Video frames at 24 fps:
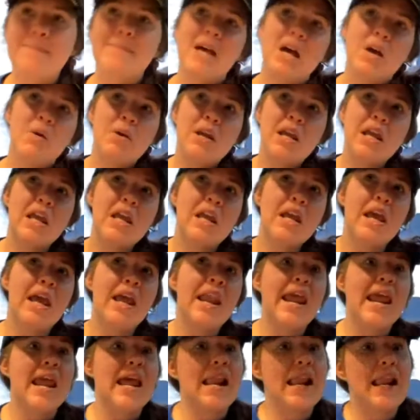Moni,
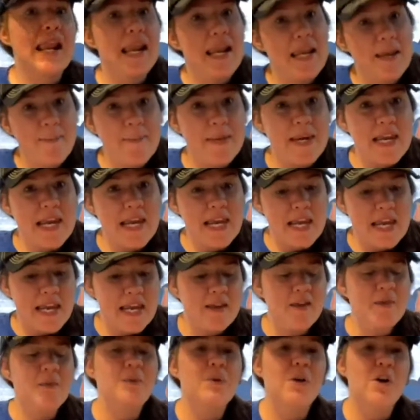an Aunt Lemony.
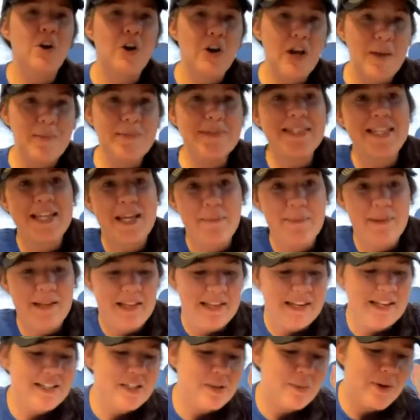Her name is
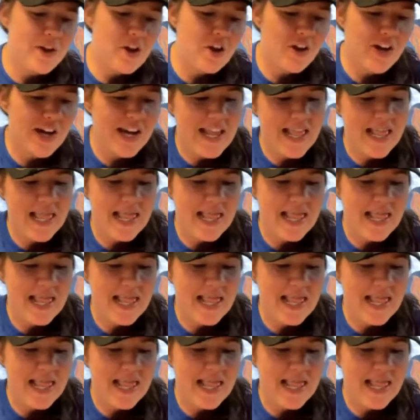Emily, so we call her Aunt